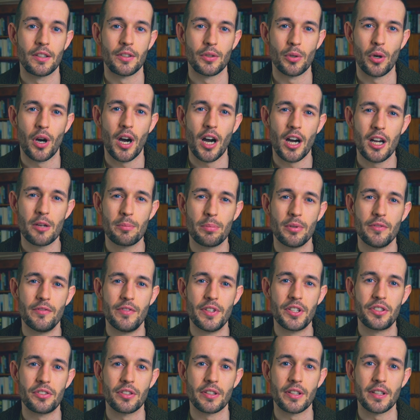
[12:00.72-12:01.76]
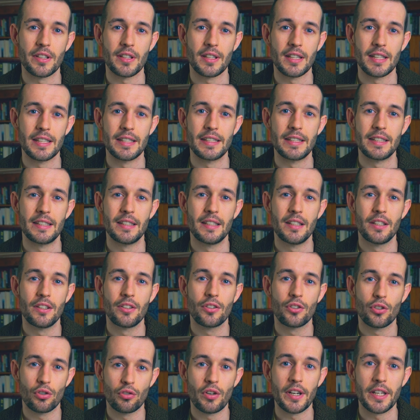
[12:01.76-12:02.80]
You're hypervigilantly
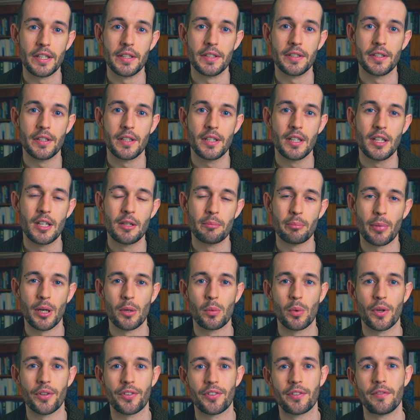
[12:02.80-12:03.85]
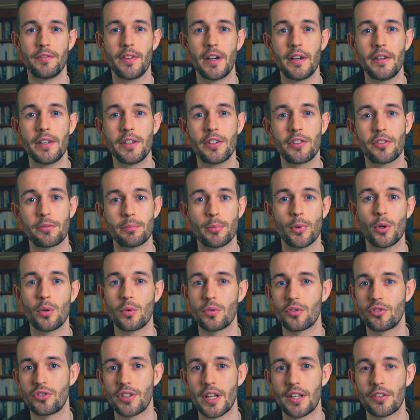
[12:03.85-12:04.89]
triggered by what's a very small
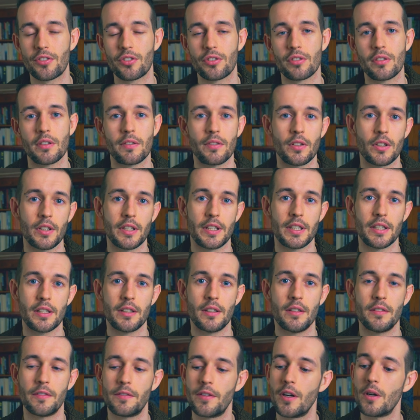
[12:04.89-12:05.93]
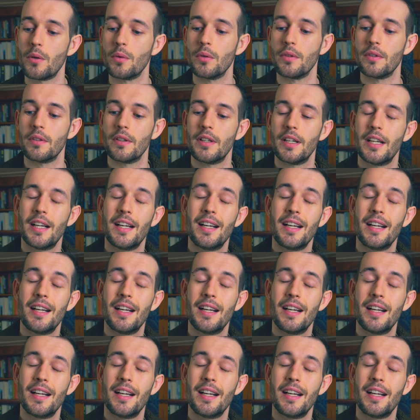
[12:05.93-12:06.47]
gesture of looking at a phone.